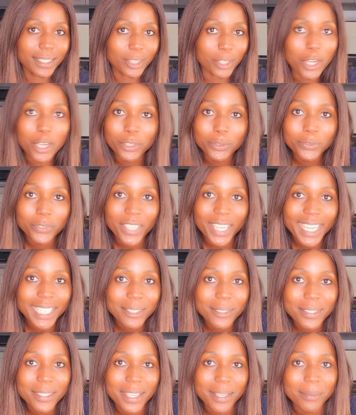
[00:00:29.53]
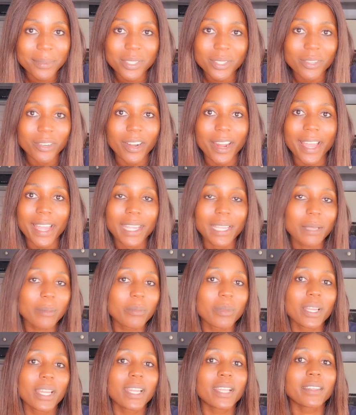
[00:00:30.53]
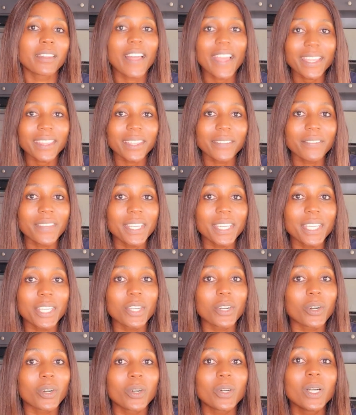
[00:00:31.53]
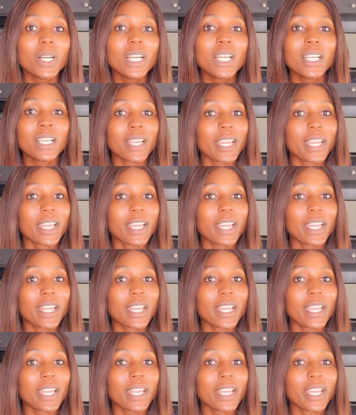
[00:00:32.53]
don't forget to subscribe and like the video.